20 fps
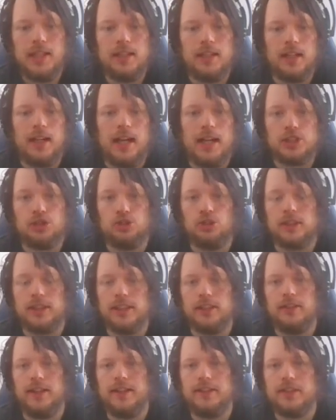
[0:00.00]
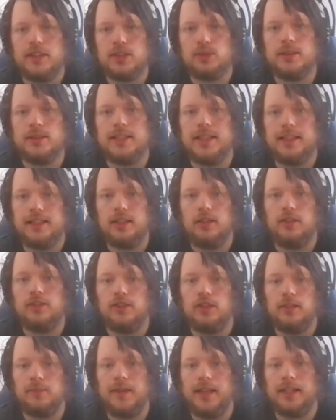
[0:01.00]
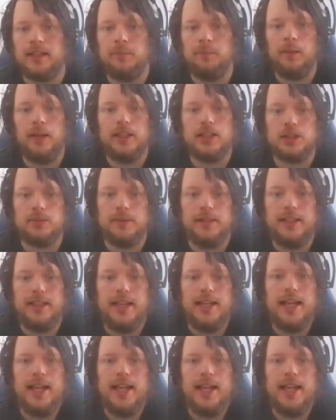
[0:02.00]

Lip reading: construct in grave because we sent it off Dogmatika punishment,